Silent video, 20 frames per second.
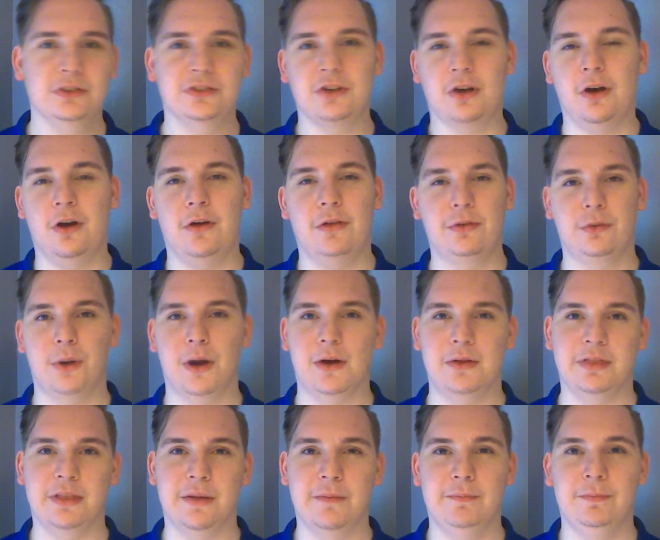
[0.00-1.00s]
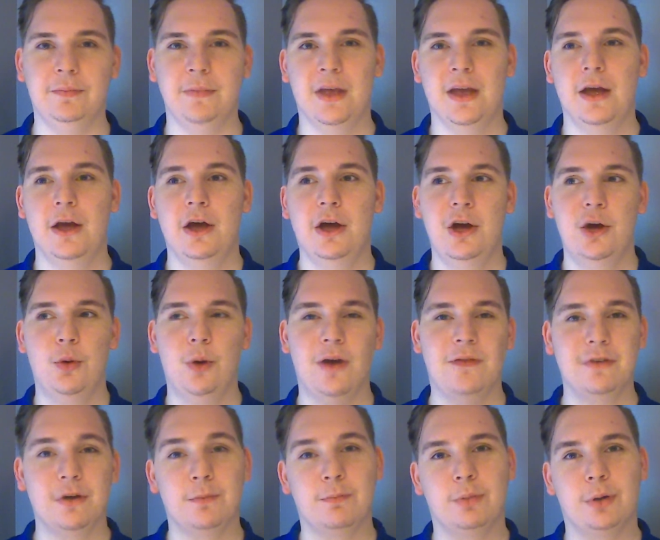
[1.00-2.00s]
all throughout them.
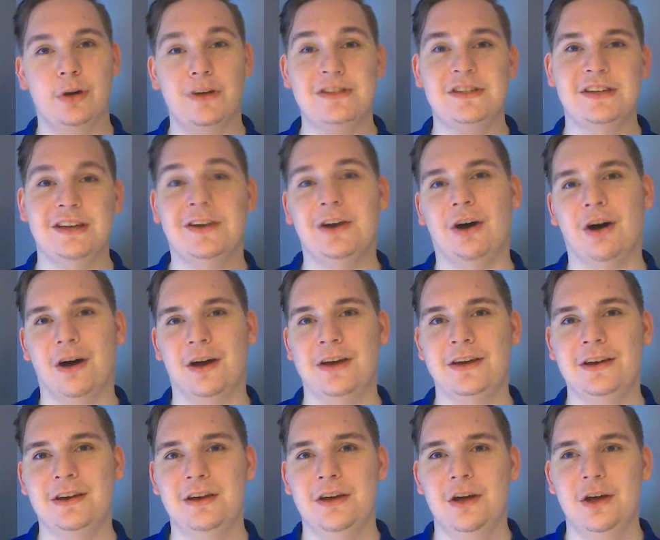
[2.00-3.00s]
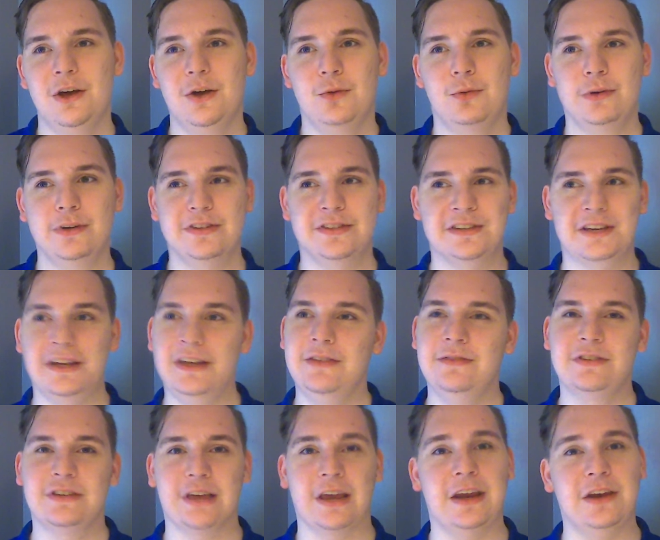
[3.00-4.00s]
Whoever puts it on
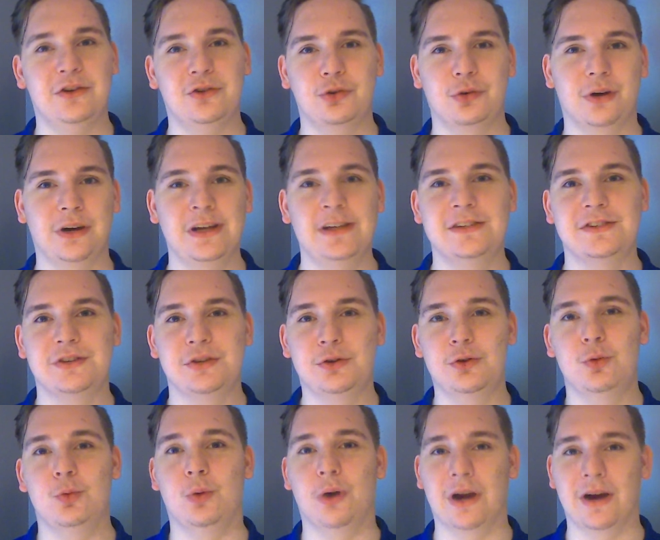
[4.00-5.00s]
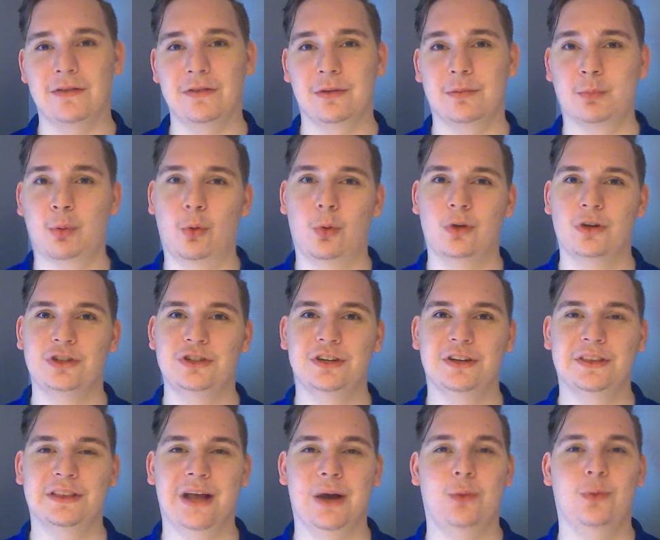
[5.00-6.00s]
receives injuries to whatever
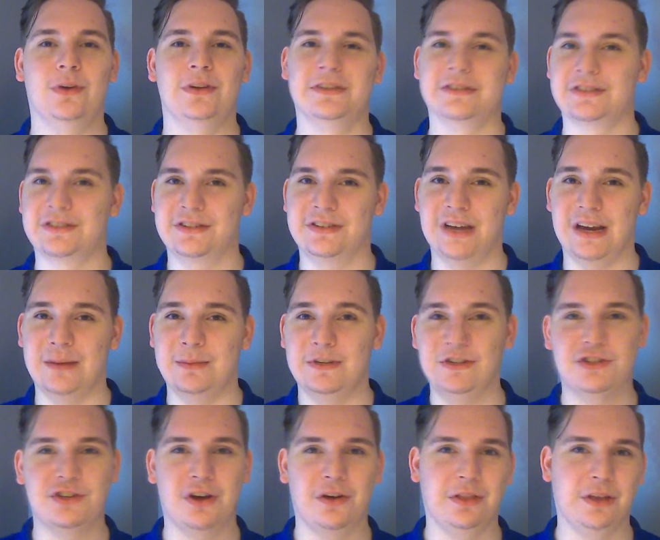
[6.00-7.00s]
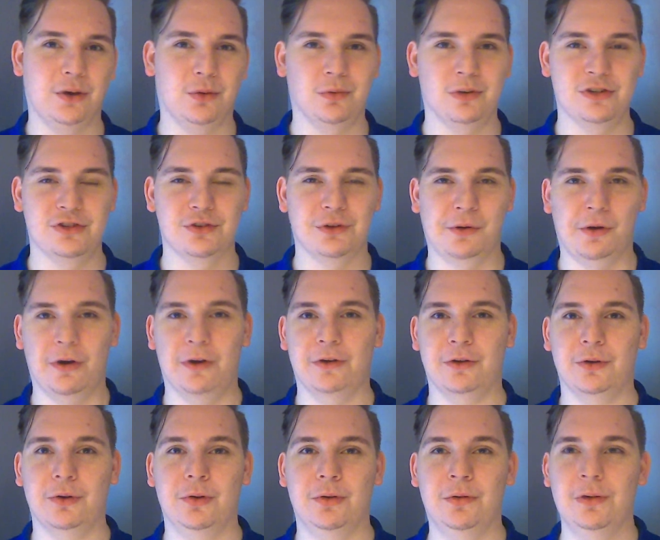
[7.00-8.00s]
portion that was damaged on the original
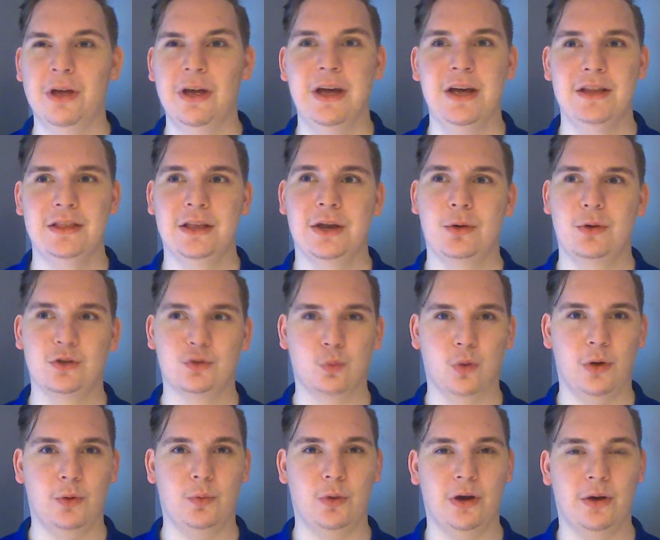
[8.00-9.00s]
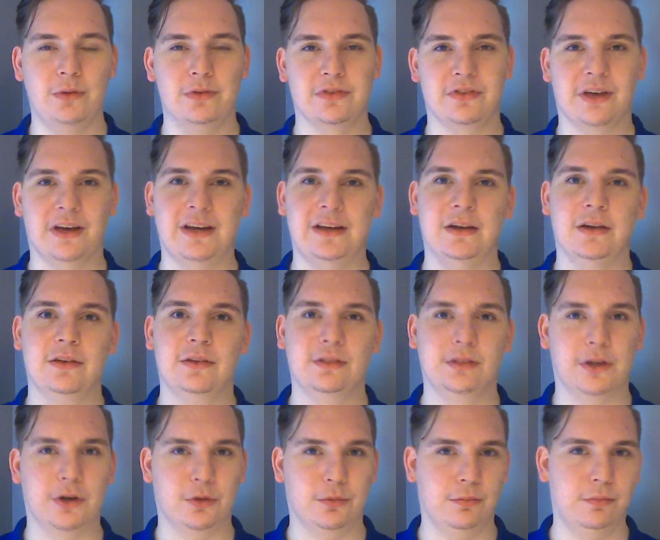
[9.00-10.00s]
article. There was one where it was like
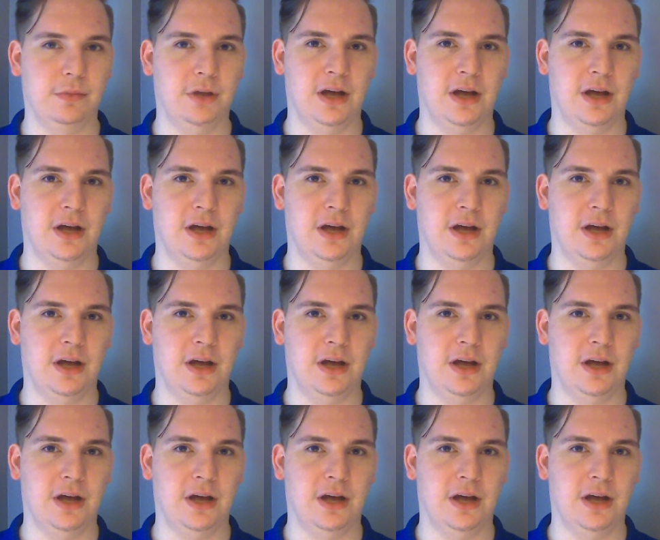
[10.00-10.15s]
little